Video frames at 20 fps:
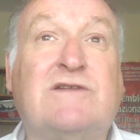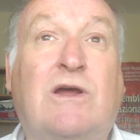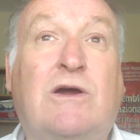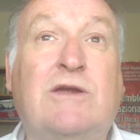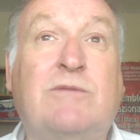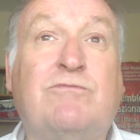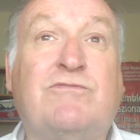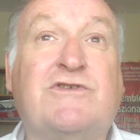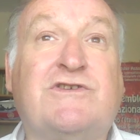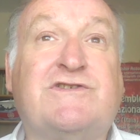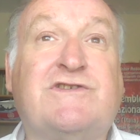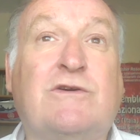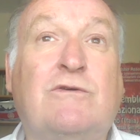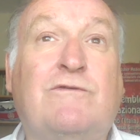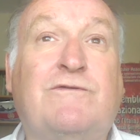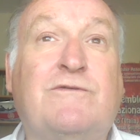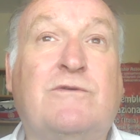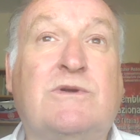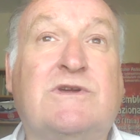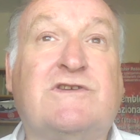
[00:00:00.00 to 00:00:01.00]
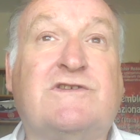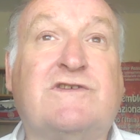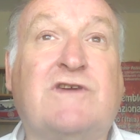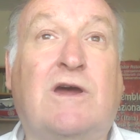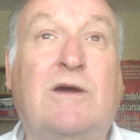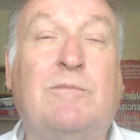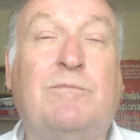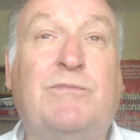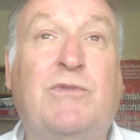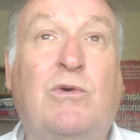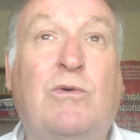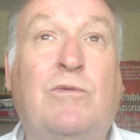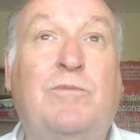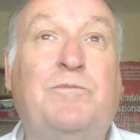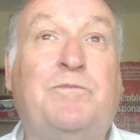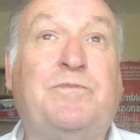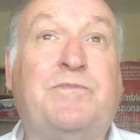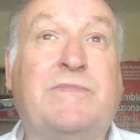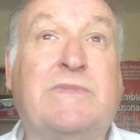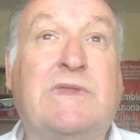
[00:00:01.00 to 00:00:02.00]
like Brazil, for example,